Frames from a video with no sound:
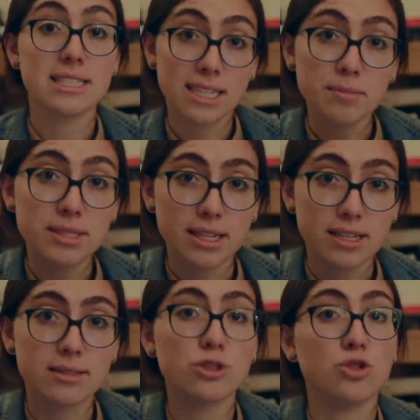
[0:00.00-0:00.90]
some
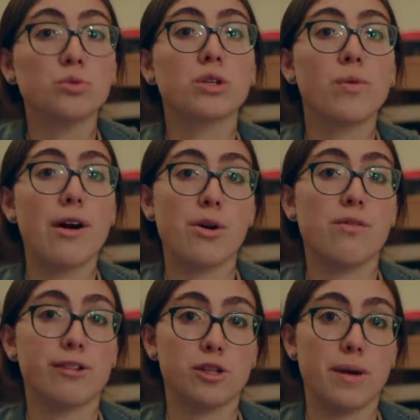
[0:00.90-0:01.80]
states do require
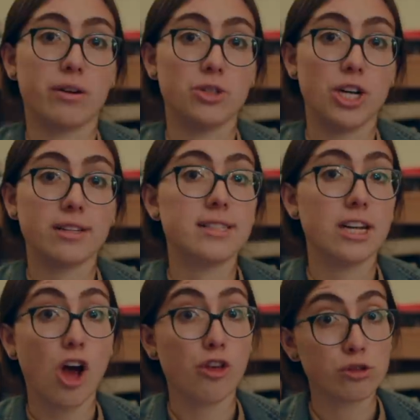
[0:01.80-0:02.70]
universal background checks and
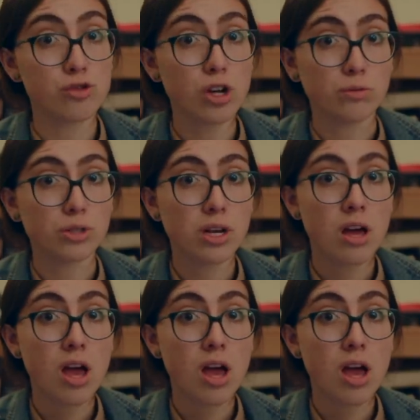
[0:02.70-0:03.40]
others don't.